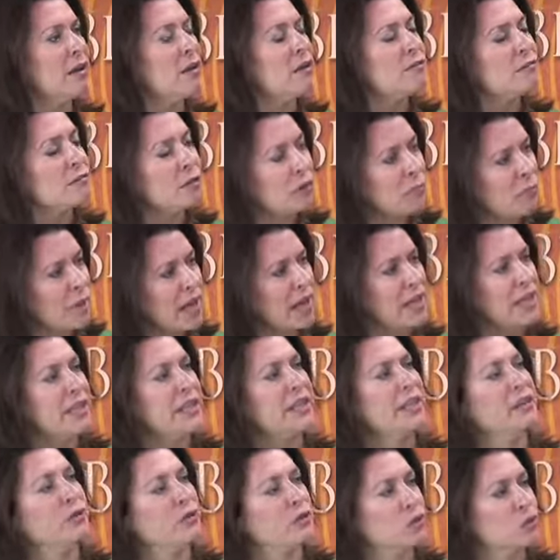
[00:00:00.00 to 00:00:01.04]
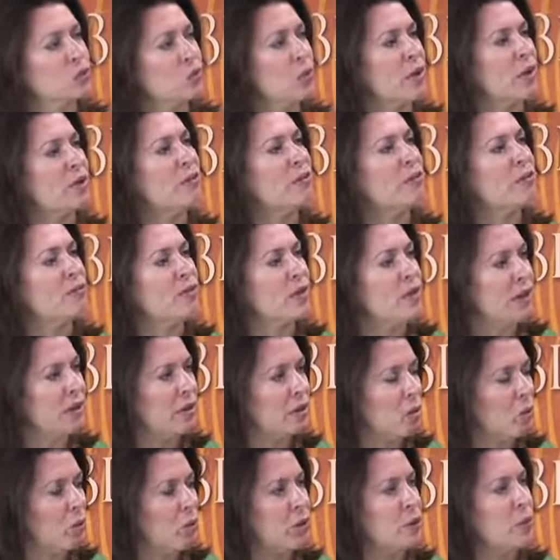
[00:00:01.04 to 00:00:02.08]
for many years with
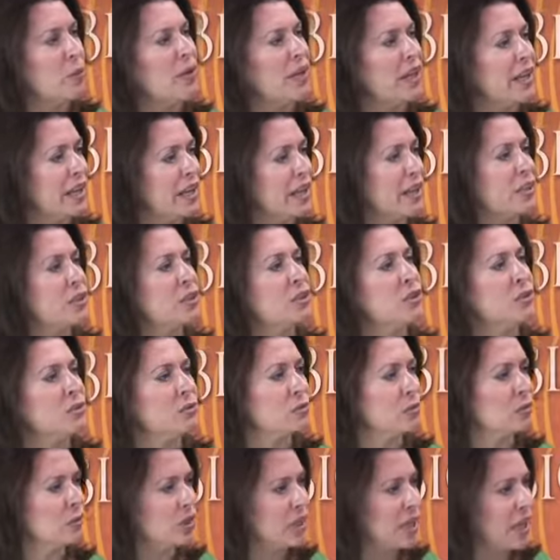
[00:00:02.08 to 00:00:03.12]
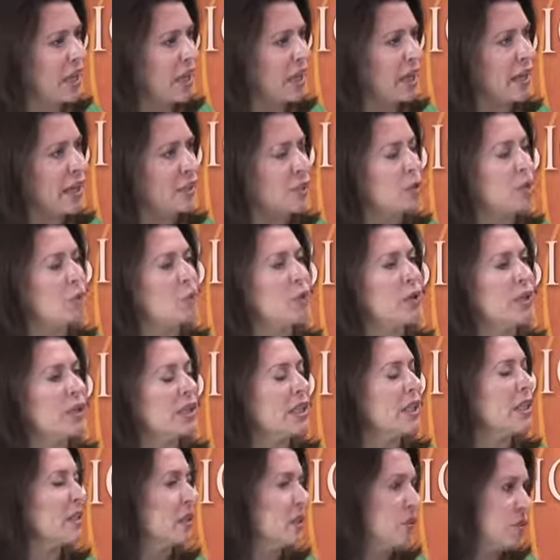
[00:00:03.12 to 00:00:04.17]
the orthopedic issues and
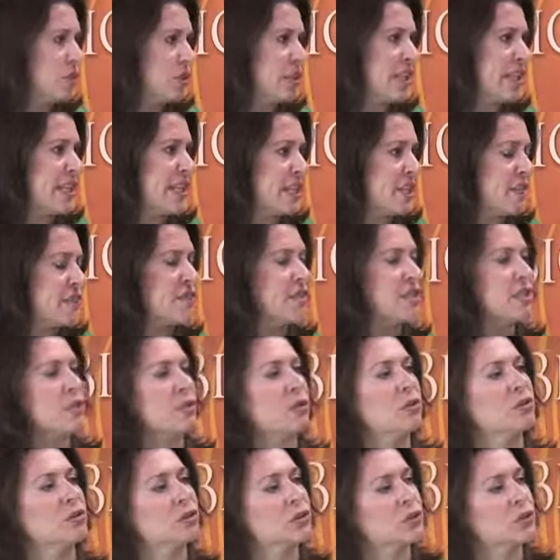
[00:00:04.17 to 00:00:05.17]
really losing his physical